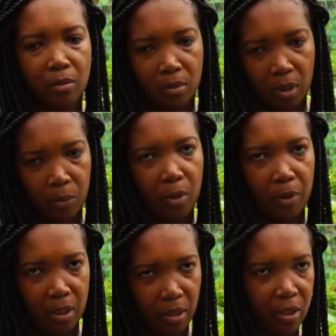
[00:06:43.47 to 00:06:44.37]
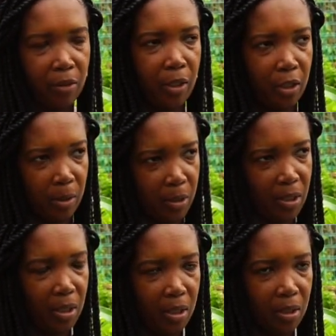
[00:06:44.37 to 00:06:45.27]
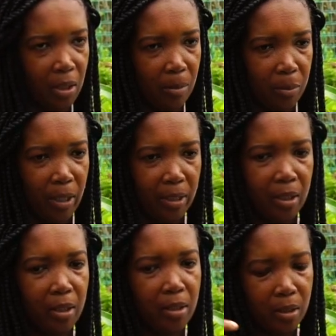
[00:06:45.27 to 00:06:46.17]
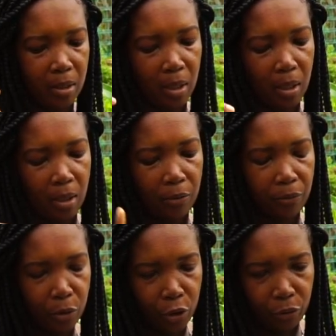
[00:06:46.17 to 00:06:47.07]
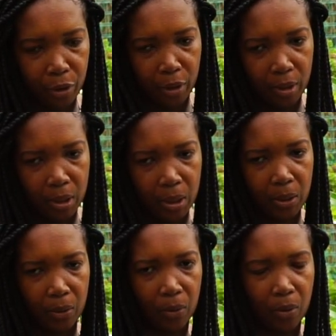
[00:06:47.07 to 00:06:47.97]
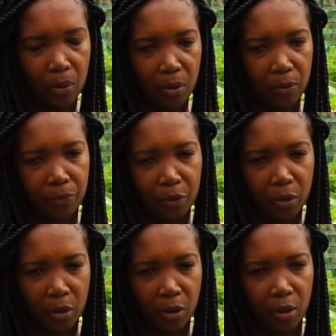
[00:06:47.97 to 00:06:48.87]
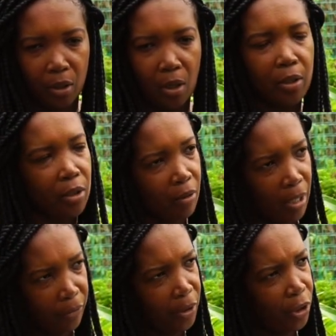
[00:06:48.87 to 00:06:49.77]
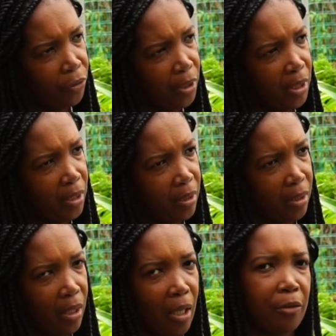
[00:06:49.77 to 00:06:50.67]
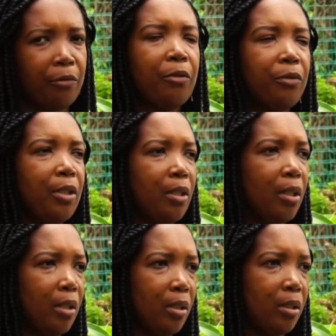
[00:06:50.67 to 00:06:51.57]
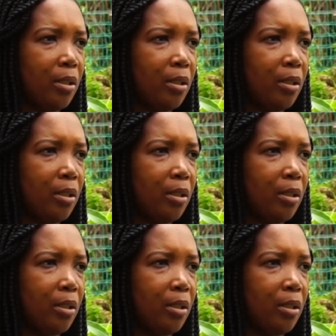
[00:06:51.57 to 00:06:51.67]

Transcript: Like we already listed the vegetable seedlings prices. Fruit trees or for ungrafted trees are $15.